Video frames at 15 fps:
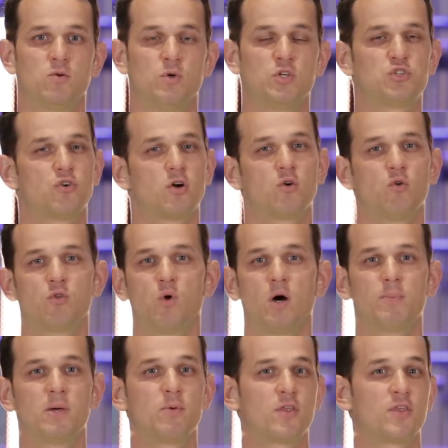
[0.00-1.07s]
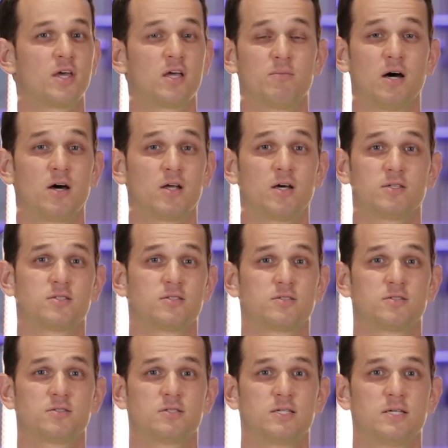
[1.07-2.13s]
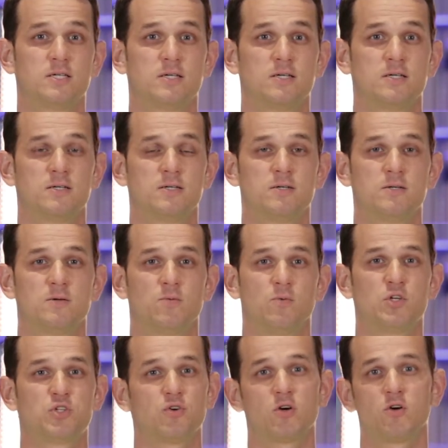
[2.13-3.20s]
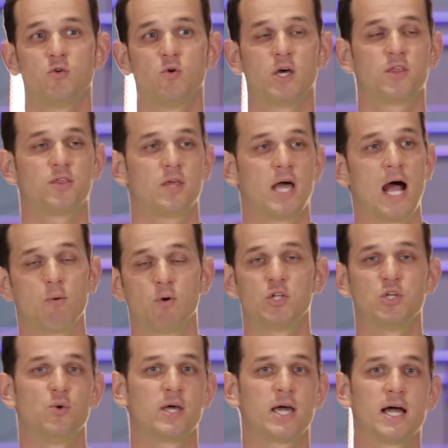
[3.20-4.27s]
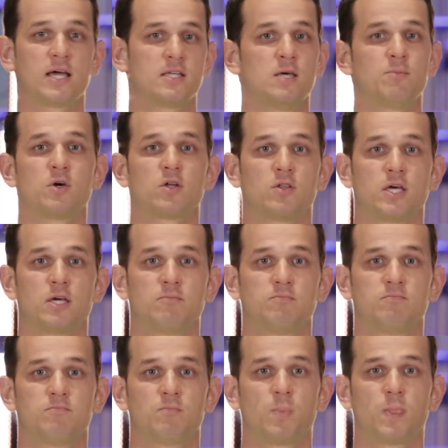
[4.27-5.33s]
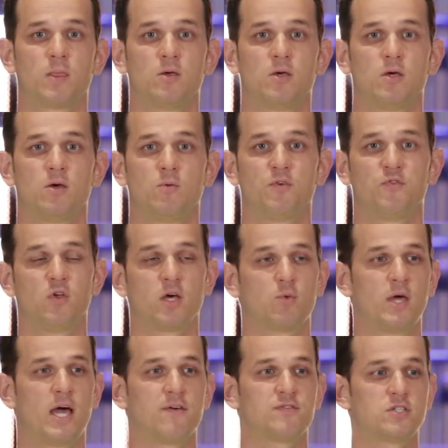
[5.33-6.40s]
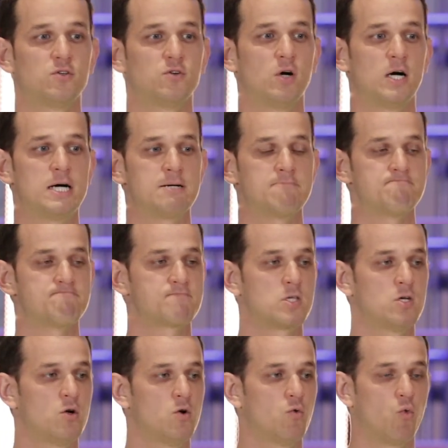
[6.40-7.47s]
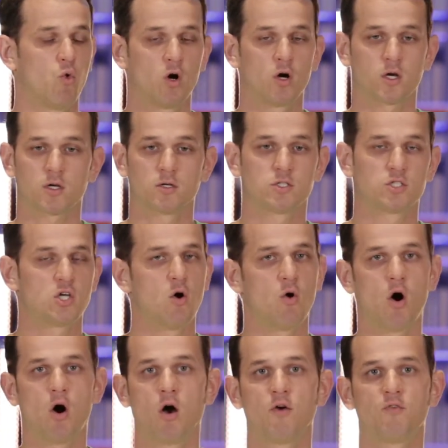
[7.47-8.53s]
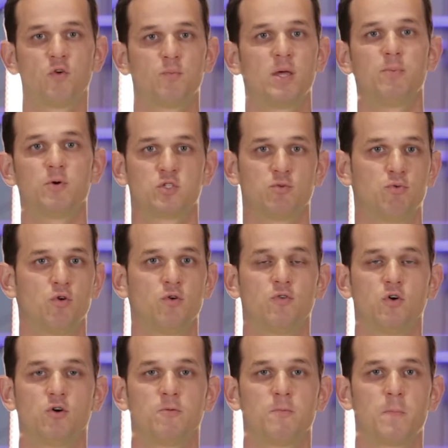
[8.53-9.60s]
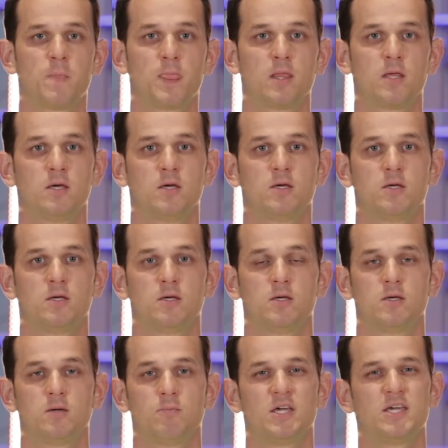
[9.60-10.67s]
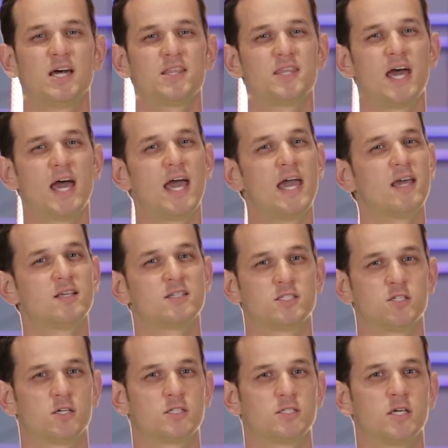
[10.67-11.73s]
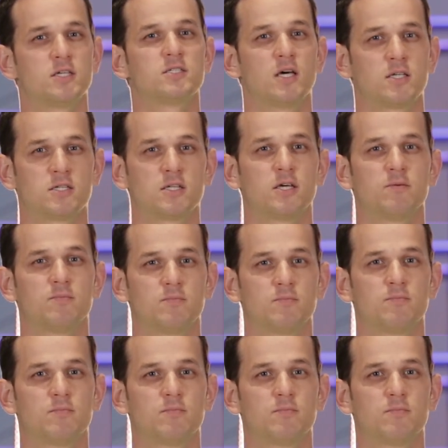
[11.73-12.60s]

We struggle with what people think about us. We struggle with how we're doing academically. We feel like we have to work so hard for people's approval. But yet that ache still exists, doesn't it?